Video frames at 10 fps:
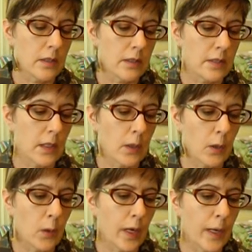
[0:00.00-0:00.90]

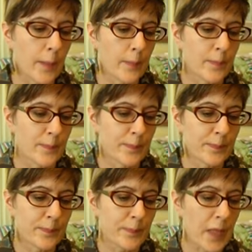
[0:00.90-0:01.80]
So, um,
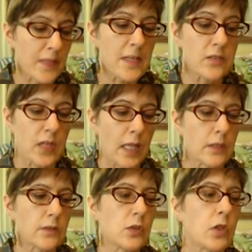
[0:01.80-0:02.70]
and these, I
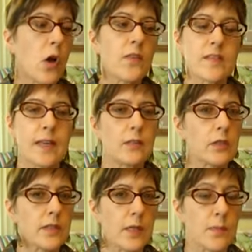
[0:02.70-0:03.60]
took all these out and
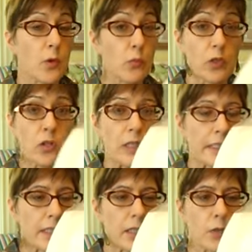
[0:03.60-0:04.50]
looked at them. They're real
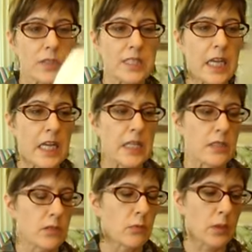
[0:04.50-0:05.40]
clean, no
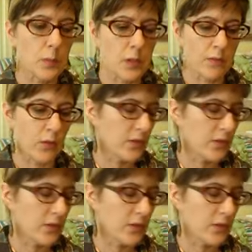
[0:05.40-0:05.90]
stains, really beautiful.